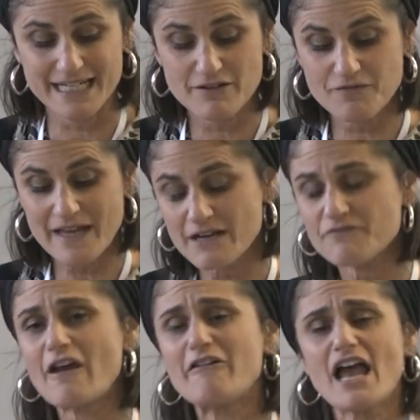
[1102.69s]
In a
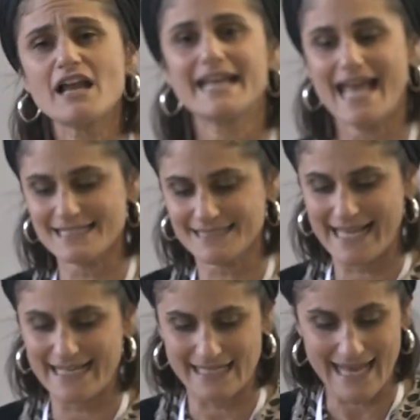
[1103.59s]
very early
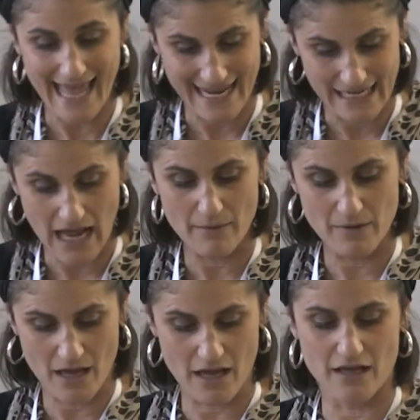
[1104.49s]
essay in
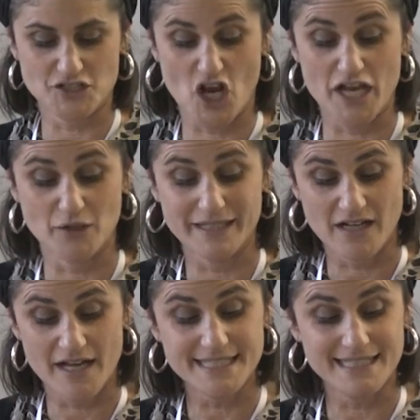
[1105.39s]
Ilan-Bar journal in
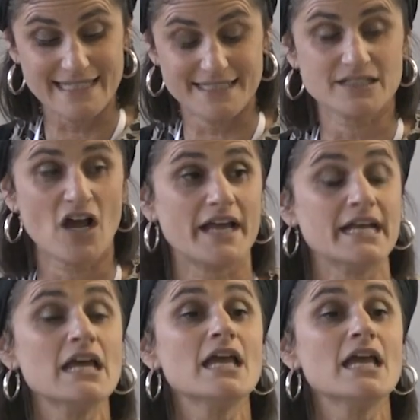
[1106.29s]
1999,